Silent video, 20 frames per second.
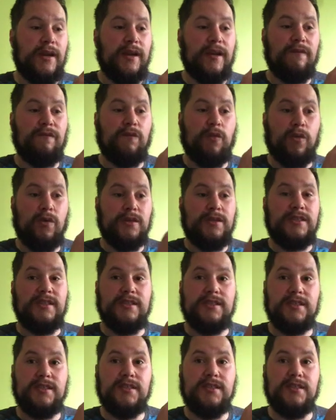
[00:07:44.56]
for
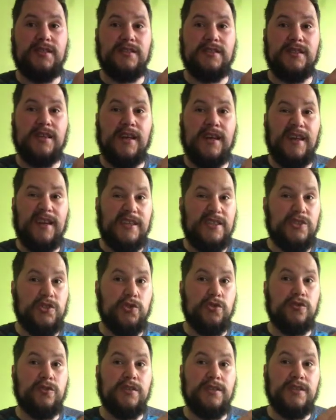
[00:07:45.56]
distance,
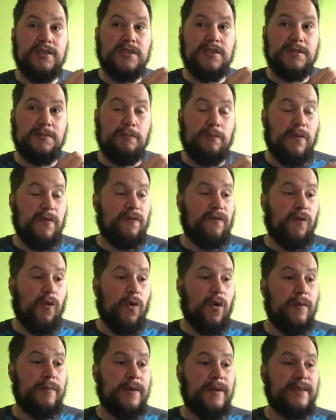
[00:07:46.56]
endurance,
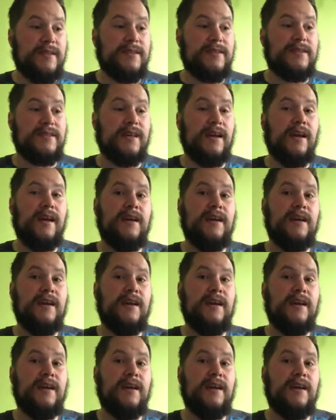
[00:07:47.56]
performance,